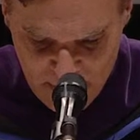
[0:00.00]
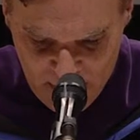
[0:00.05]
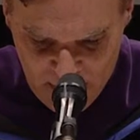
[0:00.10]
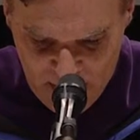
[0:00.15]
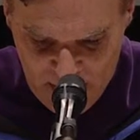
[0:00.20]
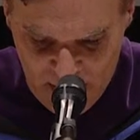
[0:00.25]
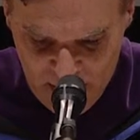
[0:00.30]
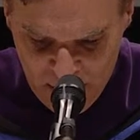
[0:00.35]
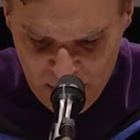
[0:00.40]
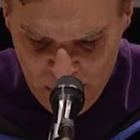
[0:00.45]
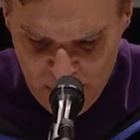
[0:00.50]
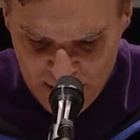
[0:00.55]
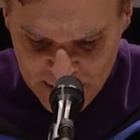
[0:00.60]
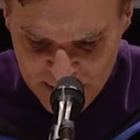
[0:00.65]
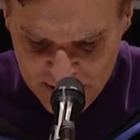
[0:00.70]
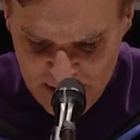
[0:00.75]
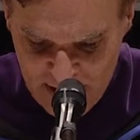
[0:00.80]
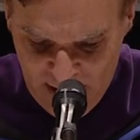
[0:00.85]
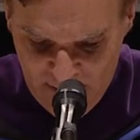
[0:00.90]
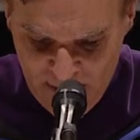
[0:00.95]
A
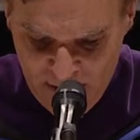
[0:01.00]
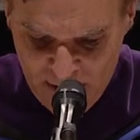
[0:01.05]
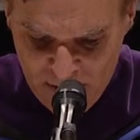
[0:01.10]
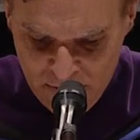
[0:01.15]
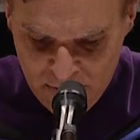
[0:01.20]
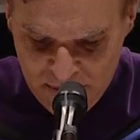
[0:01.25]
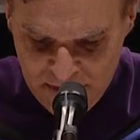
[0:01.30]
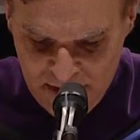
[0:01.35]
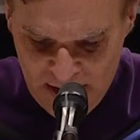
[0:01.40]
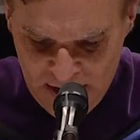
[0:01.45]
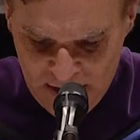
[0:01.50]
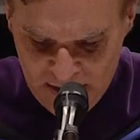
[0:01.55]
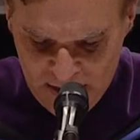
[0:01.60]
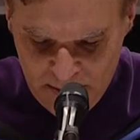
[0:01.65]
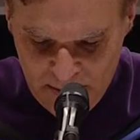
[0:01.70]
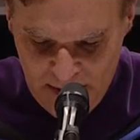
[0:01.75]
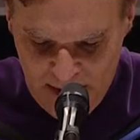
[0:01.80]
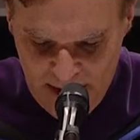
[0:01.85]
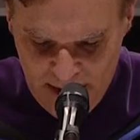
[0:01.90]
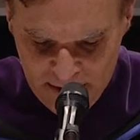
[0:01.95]
U.S. Navy lieutenant
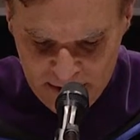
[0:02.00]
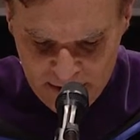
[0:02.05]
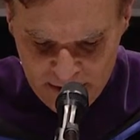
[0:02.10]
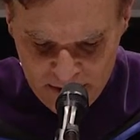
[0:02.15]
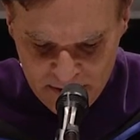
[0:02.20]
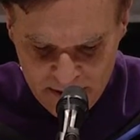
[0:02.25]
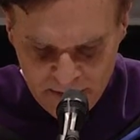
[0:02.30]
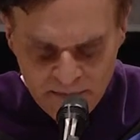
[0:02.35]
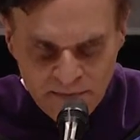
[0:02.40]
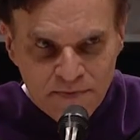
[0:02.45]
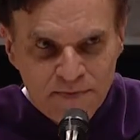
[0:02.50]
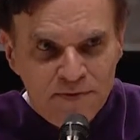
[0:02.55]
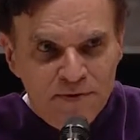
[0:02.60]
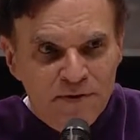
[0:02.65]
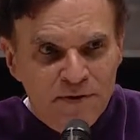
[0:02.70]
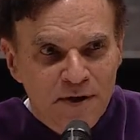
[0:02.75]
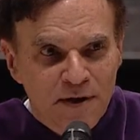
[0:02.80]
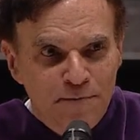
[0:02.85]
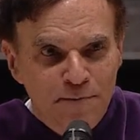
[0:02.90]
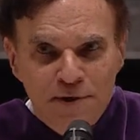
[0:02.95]
commander,
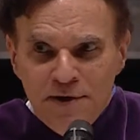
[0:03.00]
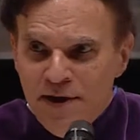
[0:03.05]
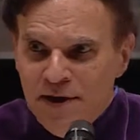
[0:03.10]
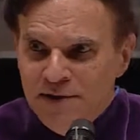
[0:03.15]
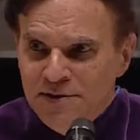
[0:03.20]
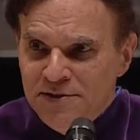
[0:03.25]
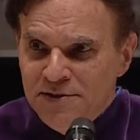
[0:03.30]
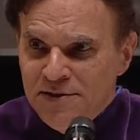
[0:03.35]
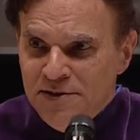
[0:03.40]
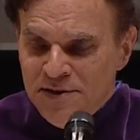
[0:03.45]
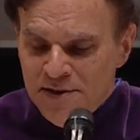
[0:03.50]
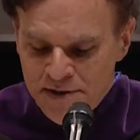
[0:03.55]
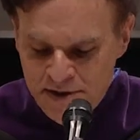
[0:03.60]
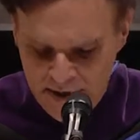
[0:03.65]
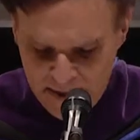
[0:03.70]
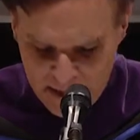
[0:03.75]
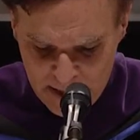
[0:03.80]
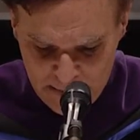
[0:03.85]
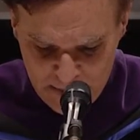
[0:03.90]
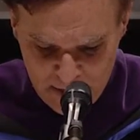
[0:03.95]
a PhD in
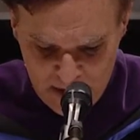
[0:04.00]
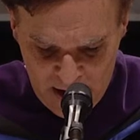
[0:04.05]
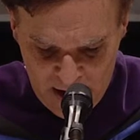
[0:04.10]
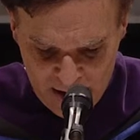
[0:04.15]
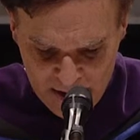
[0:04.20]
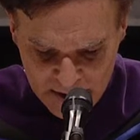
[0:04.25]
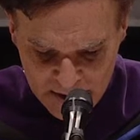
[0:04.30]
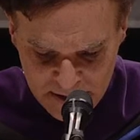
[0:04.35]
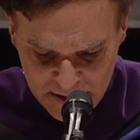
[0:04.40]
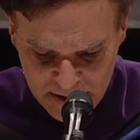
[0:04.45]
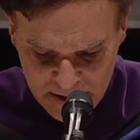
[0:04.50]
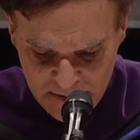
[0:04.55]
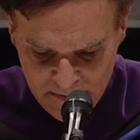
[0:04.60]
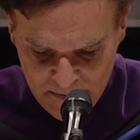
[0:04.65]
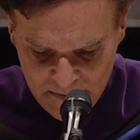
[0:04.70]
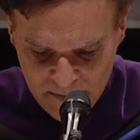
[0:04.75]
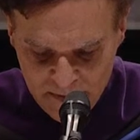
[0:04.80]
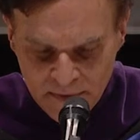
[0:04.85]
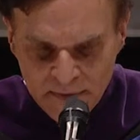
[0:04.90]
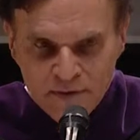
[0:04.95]
Egyptology,
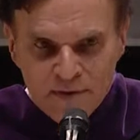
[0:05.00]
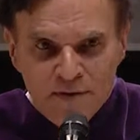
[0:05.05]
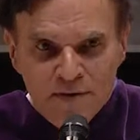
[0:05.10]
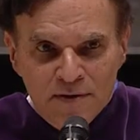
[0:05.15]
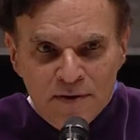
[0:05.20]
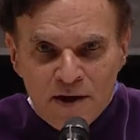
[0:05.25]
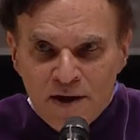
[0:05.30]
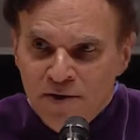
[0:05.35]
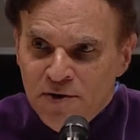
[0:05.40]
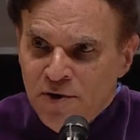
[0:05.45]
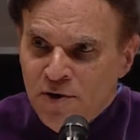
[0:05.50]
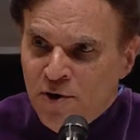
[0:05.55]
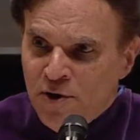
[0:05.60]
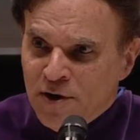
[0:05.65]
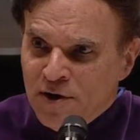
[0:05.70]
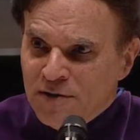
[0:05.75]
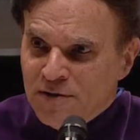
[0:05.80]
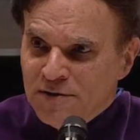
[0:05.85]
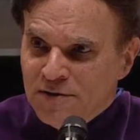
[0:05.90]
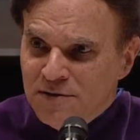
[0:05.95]
a New
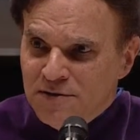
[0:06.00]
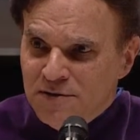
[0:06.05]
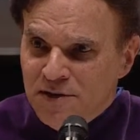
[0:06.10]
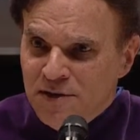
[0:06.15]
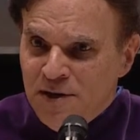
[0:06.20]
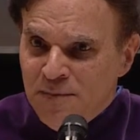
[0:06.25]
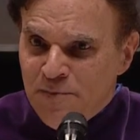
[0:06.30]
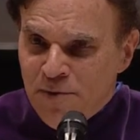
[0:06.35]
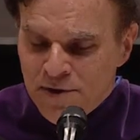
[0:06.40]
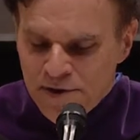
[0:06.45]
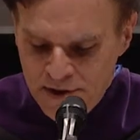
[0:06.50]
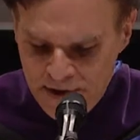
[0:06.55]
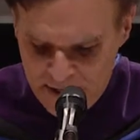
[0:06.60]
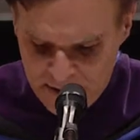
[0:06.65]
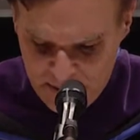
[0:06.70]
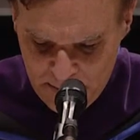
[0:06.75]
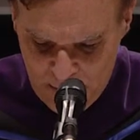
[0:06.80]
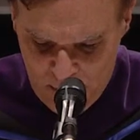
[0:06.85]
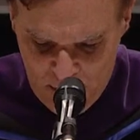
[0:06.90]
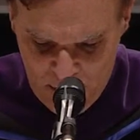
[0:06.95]
York City Police
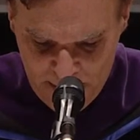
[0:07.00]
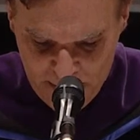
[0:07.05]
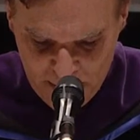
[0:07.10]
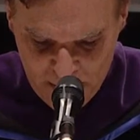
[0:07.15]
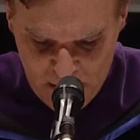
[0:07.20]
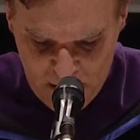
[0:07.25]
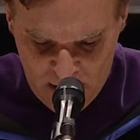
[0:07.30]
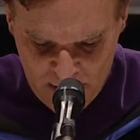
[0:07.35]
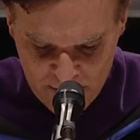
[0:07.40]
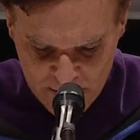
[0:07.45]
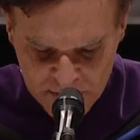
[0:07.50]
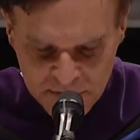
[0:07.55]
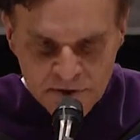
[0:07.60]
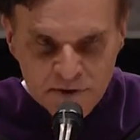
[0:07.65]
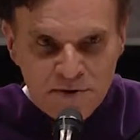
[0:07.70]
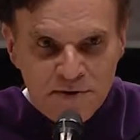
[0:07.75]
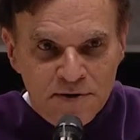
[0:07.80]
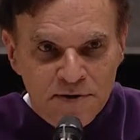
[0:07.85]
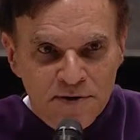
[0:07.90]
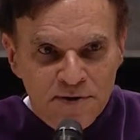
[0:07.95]
Department
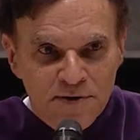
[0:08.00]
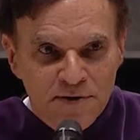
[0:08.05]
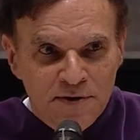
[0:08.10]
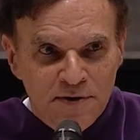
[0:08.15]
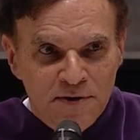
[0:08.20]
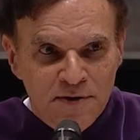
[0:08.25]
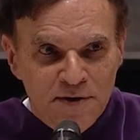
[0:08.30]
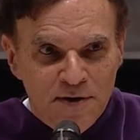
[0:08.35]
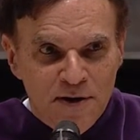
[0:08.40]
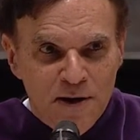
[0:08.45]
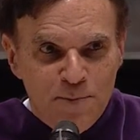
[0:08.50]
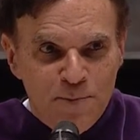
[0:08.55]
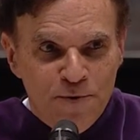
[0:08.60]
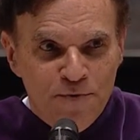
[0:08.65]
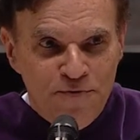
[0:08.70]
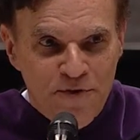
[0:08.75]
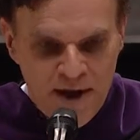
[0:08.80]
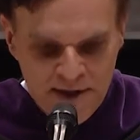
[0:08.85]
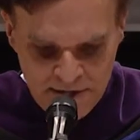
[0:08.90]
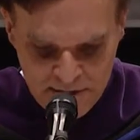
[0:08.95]
officer, a
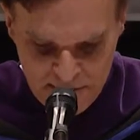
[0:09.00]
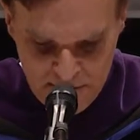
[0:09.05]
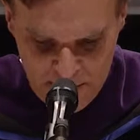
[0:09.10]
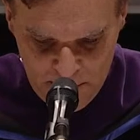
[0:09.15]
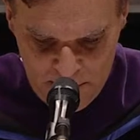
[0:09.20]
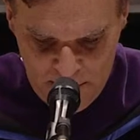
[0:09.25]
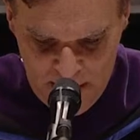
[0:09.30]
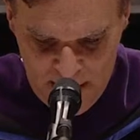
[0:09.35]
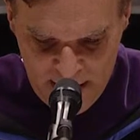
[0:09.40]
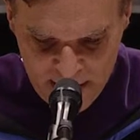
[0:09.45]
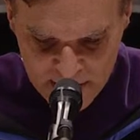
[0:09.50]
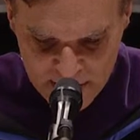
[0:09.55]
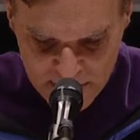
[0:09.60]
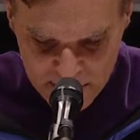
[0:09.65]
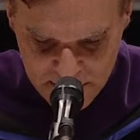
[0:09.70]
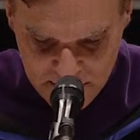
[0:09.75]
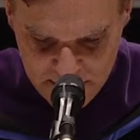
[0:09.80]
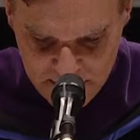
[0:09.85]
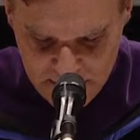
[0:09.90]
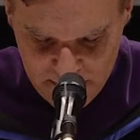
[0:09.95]
professional
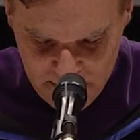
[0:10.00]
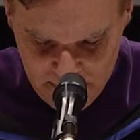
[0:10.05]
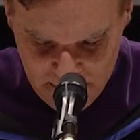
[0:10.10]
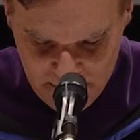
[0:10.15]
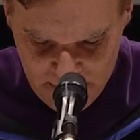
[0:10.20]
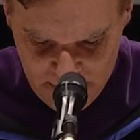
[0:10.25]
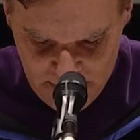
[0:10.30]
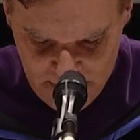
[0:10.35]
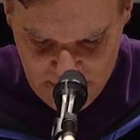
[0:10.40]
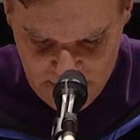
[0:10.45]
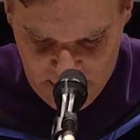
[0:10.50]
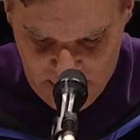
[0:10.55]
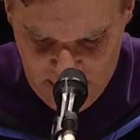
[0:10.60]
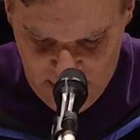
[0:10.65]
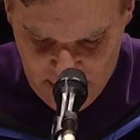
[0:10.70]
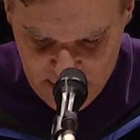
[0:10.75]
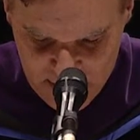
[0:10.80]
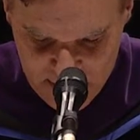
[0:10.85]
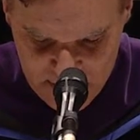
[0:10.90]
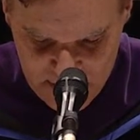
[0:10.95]
boxer,
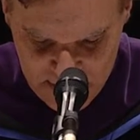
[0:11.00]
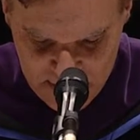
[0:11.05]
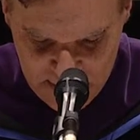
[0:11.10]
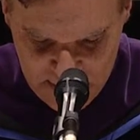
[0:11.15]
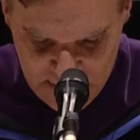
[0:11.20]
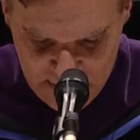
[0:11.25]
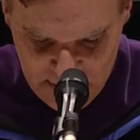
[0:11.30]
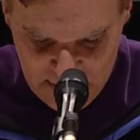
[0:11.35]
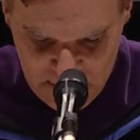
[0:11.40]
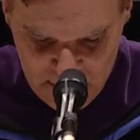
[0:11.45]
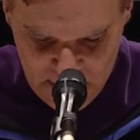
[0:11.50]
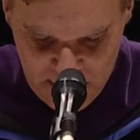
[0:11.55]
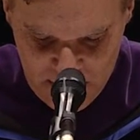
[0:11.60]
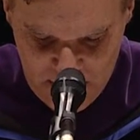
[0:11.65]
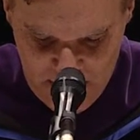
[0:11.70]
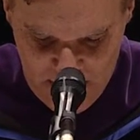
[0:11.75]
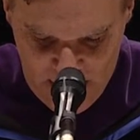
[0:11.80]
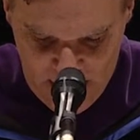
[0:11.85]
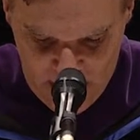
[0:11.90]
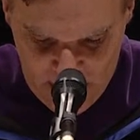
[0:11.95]
an assistant to the
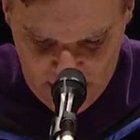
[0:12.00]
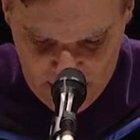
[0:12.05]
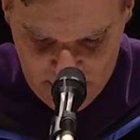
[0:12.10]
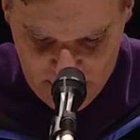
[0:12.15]
mayor.